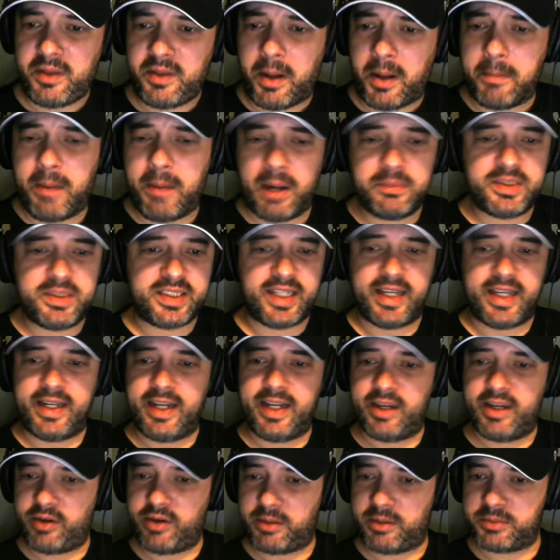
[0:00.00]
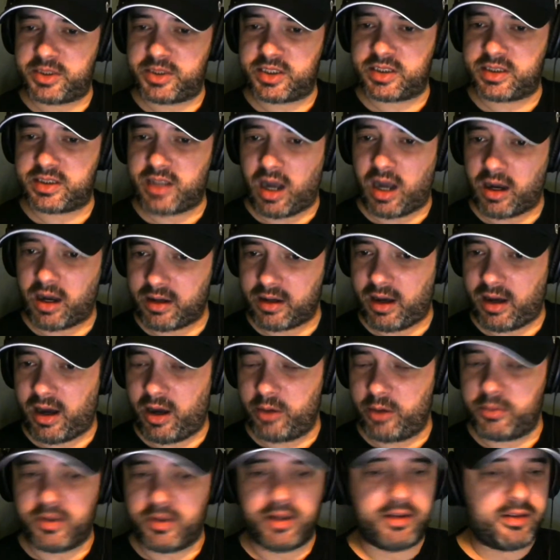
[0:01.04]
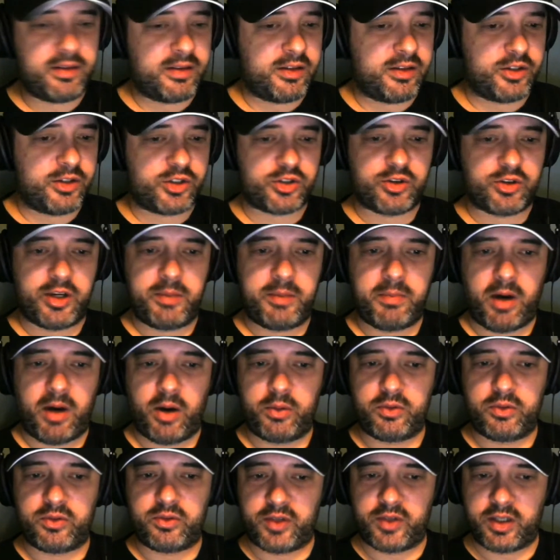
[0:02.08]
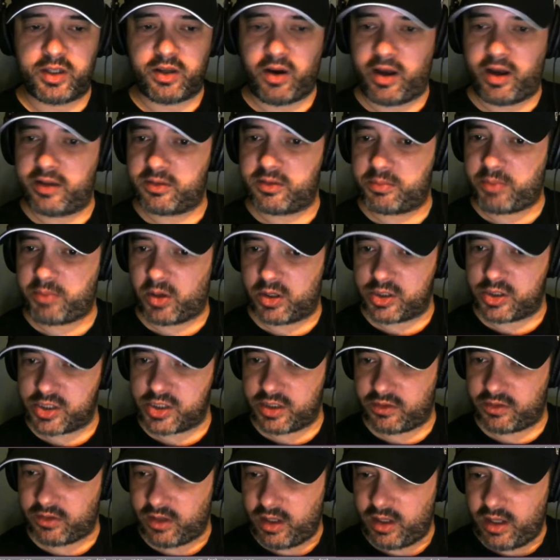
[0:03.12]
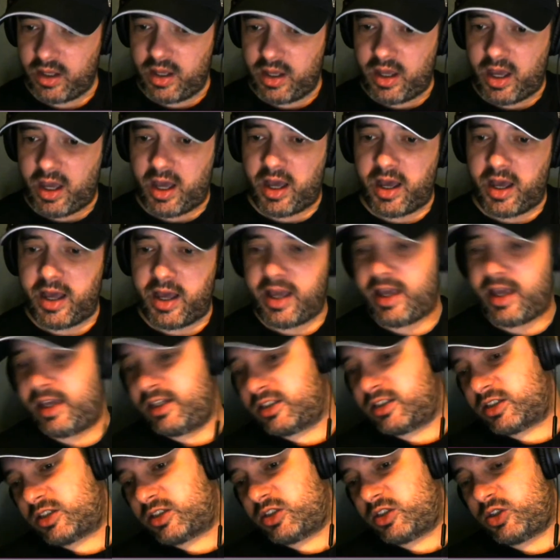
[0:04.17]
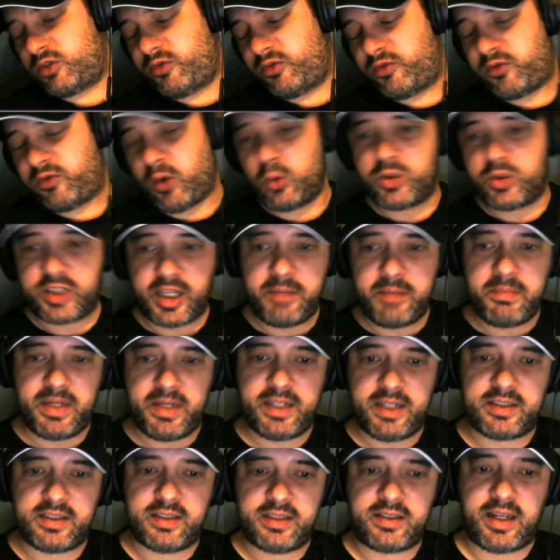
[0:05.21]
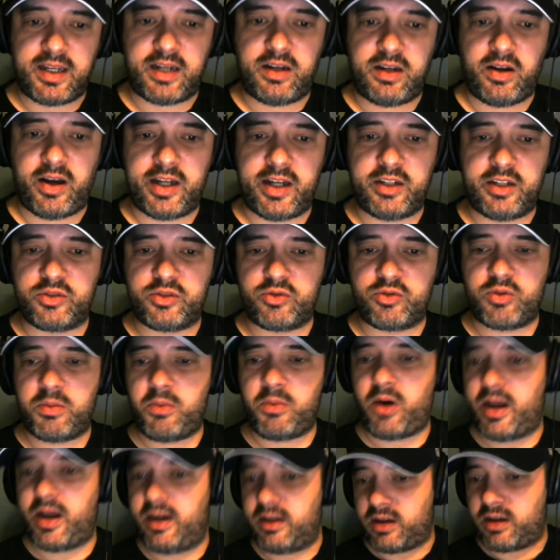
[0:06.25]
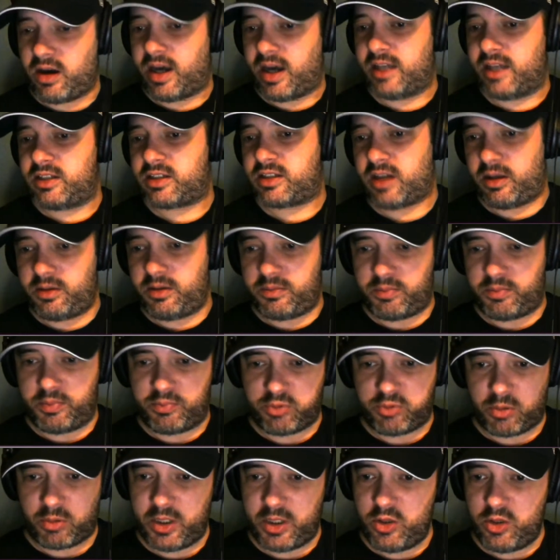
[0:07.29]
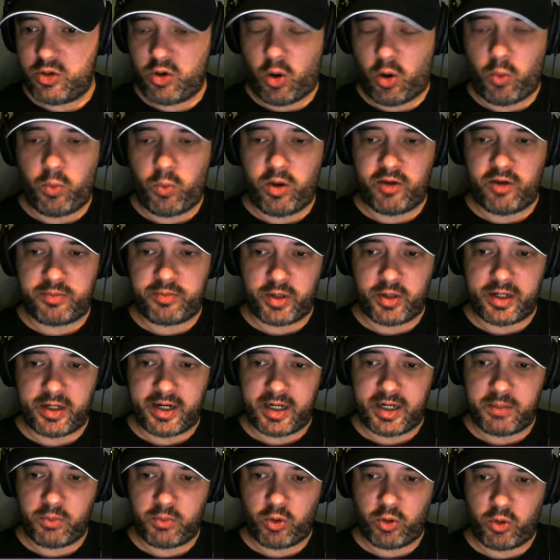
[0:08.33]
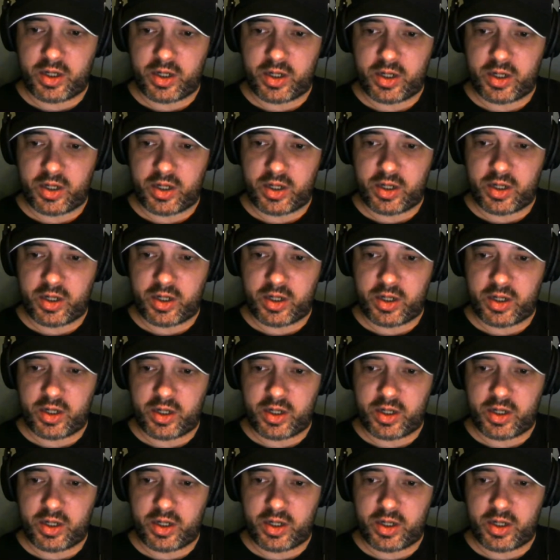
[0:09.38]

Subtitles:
But I'm sitting here and I'm stuck. I hope that the stream holds for you guys. Apologies. It's 14 minutes to deadline as a reminder, guys. Probably not worth putting any more questions in